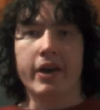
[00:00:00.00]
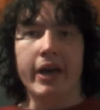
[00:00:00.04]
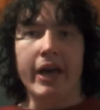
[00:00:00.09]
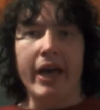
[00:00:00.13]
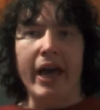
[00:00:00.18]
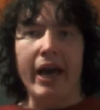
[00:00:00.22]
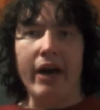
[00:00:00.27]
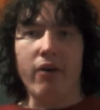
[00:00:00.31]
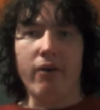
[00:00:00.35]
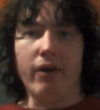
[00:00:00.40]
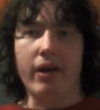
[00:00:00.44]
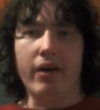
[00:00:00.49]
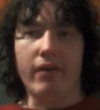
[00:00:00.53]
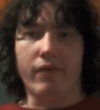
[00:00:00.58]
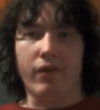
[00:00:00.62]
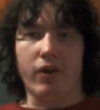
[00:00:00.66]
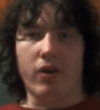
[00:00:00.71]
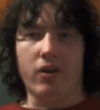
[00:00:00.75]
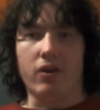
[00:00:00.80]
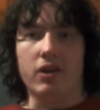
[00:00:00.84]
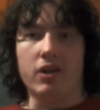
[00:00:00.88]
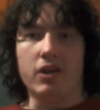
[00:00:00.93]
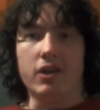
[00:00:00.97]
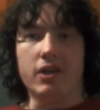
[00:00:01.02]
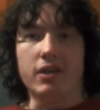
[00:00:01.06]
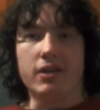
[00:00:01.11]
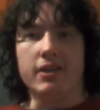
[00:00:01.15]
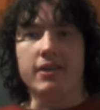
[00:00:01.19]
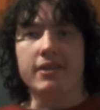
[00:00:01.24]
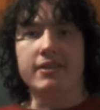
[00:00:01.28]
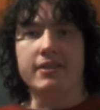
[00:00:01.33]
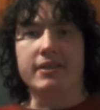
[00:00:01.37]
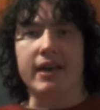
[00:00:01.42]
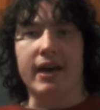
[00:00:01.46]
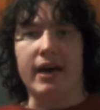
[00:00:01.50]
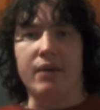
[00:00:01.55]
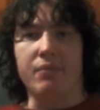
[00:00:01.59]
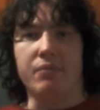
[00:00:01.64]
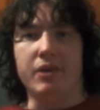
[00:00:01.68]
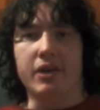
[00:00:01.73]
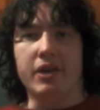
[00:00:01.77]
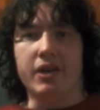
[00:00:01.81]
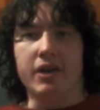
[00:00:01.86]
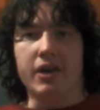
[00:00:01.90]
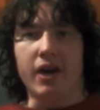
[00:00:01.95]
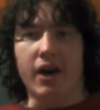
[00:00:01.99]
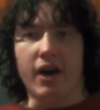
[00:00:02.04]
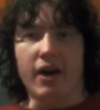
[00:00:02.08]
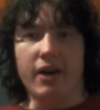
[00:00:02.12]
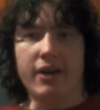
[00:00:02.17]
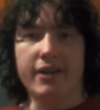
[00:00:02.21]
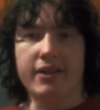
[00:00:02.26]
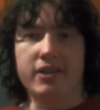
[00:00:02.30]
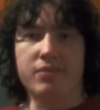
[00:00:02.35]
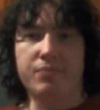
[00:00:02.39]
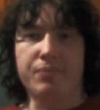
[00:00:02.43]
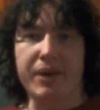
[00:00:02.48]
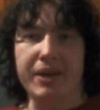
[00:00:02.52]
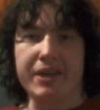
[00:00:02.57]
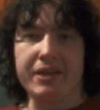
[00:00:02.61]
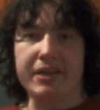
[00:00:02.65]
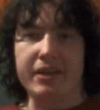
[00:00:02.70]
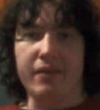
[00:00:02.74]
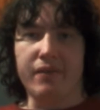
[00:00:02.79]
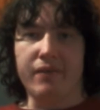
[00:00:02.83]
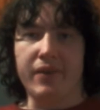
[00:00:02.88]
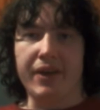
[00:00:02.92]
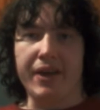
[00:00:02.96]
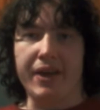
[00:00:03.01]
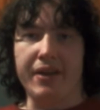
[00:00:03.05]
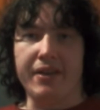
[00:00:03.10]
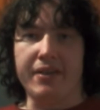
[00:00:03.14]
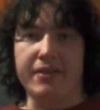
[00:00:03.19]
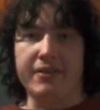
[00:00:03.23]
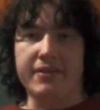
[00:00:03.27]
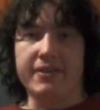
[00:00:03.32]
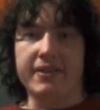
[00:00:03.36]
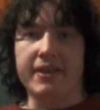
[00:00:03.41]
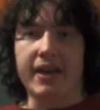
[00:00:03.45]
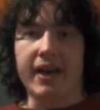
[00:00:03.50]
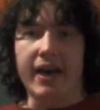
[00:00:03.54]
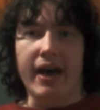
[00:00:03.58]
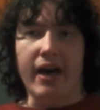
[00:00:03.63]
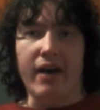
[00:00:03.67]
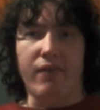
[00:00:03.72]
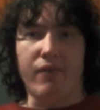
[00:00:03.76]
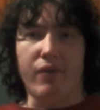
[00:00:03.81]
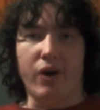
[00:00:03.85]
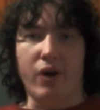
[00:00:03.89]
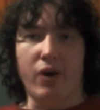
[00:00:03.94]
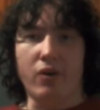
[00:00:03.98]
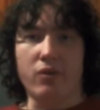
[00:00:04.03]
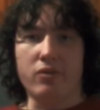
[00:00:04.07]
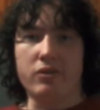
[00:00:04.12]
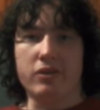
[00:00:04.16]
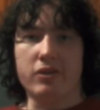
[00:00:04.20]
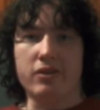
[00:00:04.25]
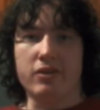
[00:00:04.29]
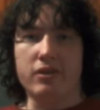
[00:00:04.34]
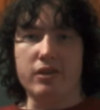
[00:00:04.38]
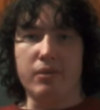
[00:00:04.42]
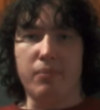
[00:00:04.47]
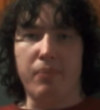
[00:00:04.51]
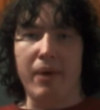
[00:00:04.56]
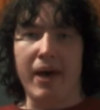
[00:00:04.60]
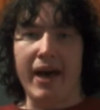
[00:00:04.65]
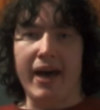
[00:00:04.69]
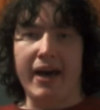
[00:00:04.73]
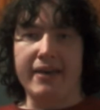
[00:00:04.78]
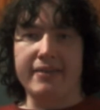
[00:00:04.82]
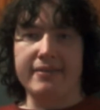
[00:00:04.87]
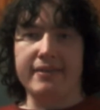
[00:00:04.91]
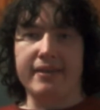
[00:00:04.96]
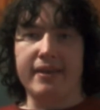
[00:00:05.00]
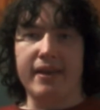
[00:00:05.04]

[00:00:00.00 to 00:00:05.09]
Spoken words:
However, this time, unexpected events have altered the past